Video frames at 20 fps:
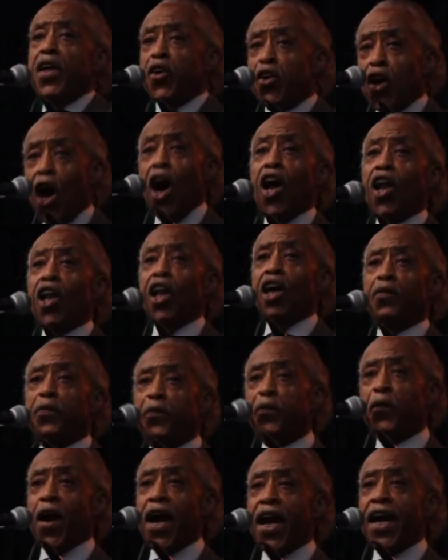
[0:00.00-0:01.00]
y'all are
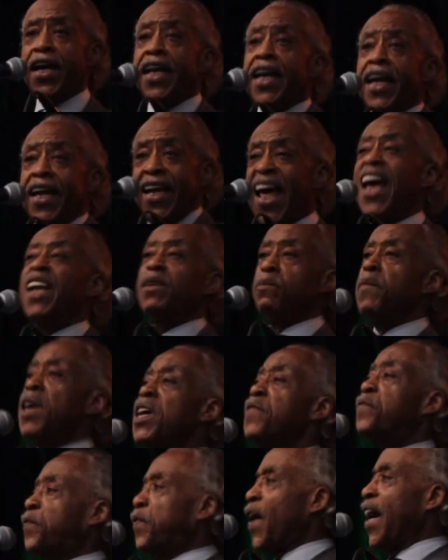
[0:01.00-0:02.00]
afraid, let
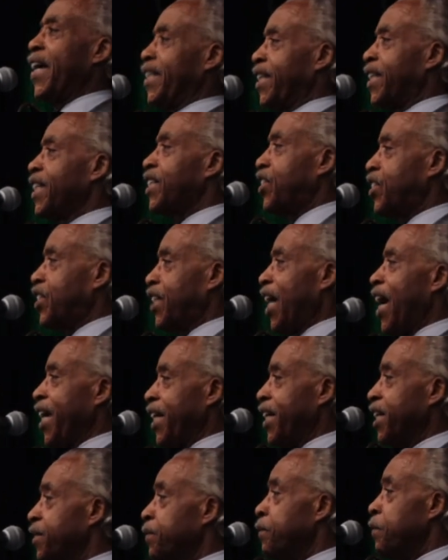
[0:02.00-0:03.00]
me fight this giant.
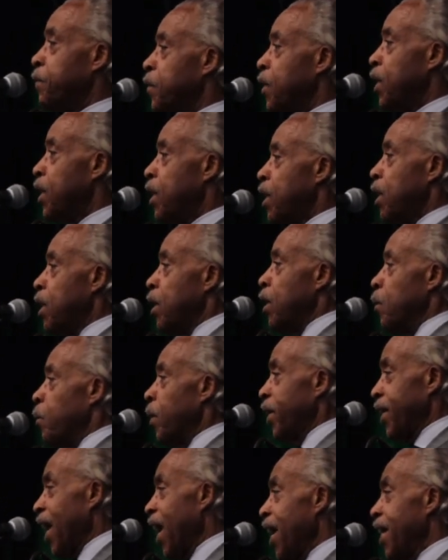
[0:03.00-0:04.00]

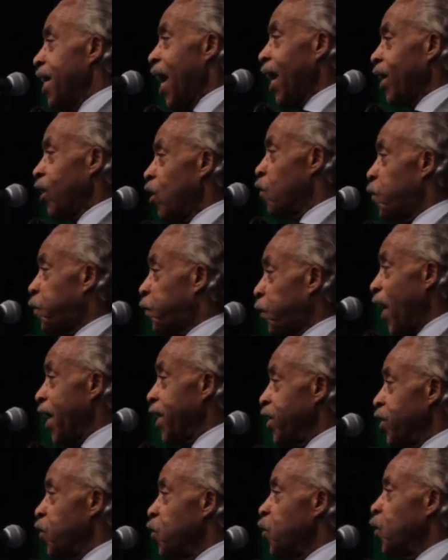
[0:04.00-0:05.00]
But they not going to
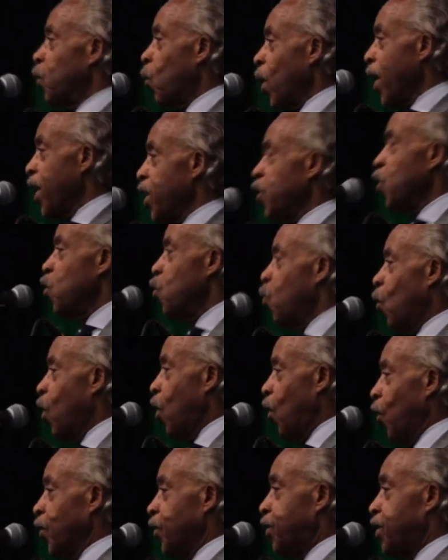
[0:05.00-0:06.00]
fight you the way you
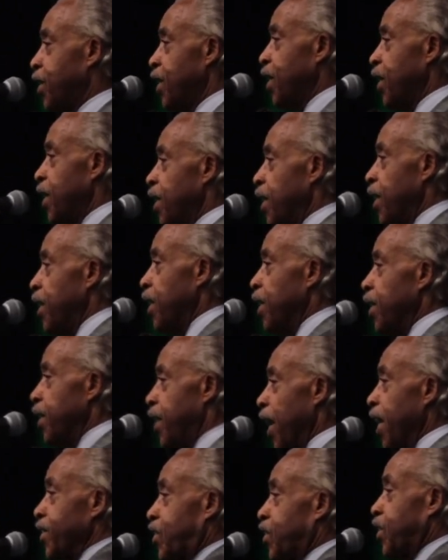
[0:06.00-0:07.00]
want.
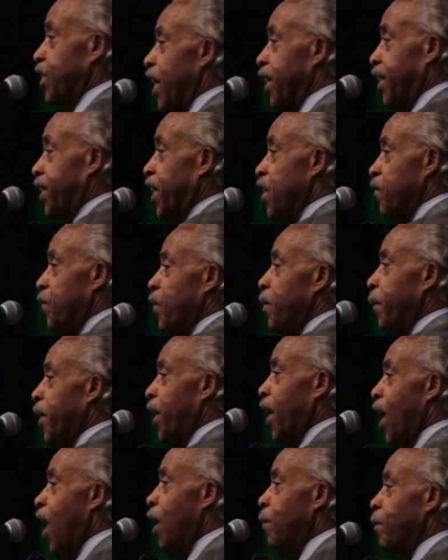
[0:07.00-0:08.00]
They said give him an
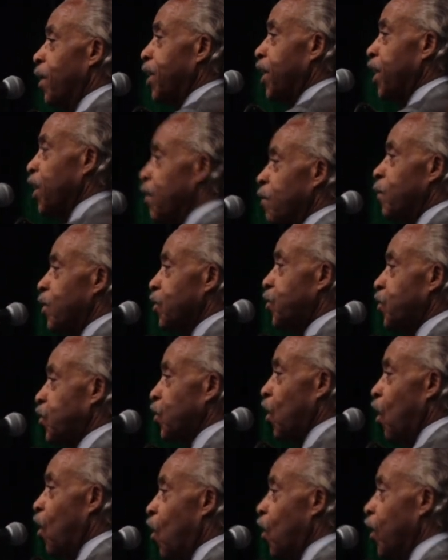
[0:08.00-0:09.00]
armor, give him a
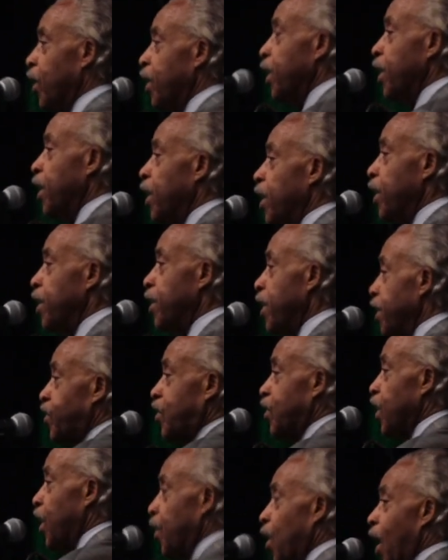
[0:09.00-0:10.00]
sword. He
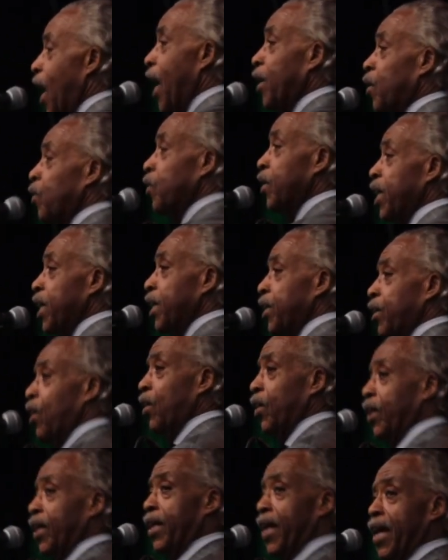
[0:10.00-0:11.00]
said, no, I don't need
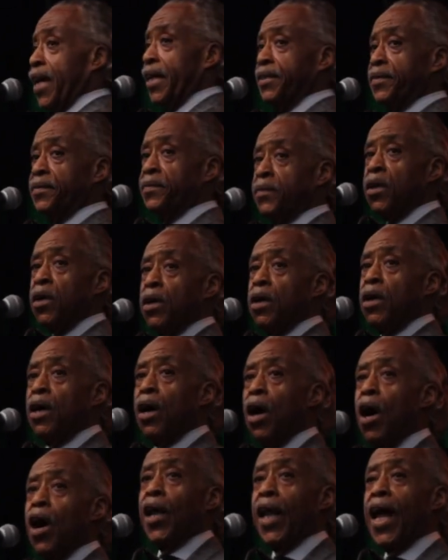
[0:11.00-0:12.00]
all of that.
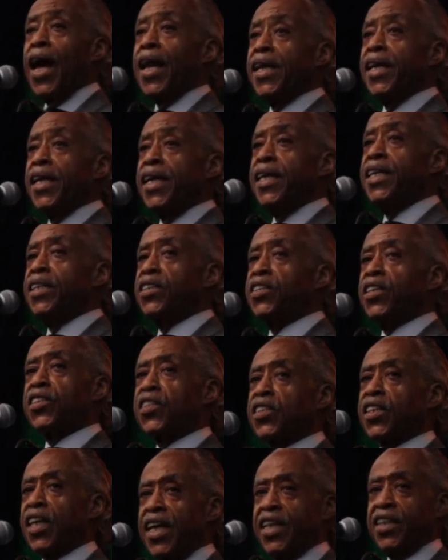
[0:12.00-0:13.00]
All I need is a
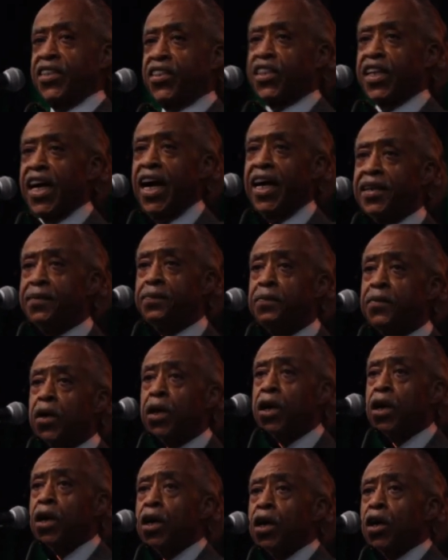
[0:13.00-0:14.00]
slingshot.
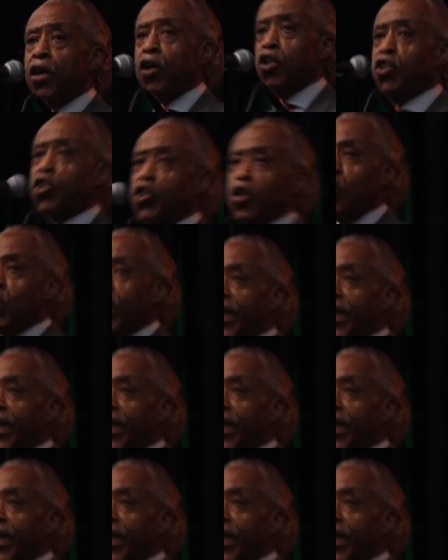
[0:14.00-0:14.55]
Because you